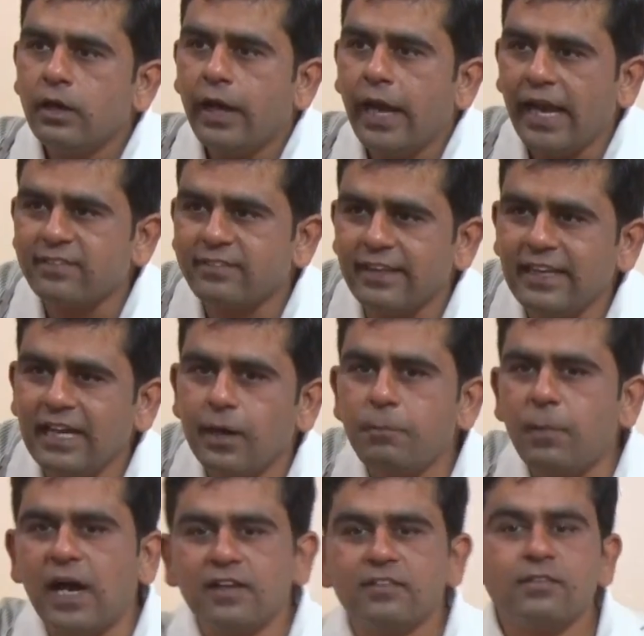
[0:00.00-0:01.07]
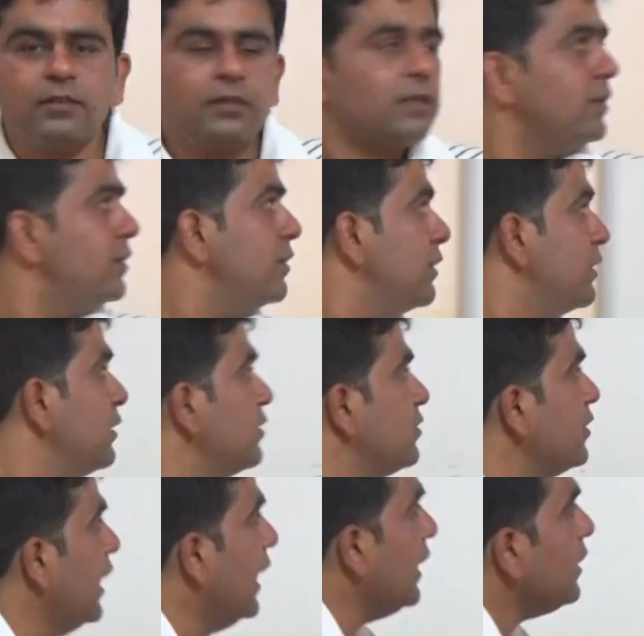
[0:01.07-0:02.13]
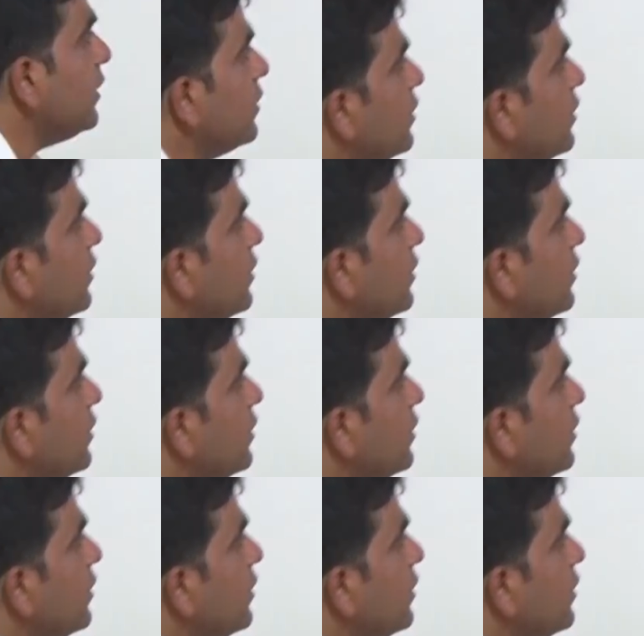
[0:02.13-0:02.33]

A single pulse, see here,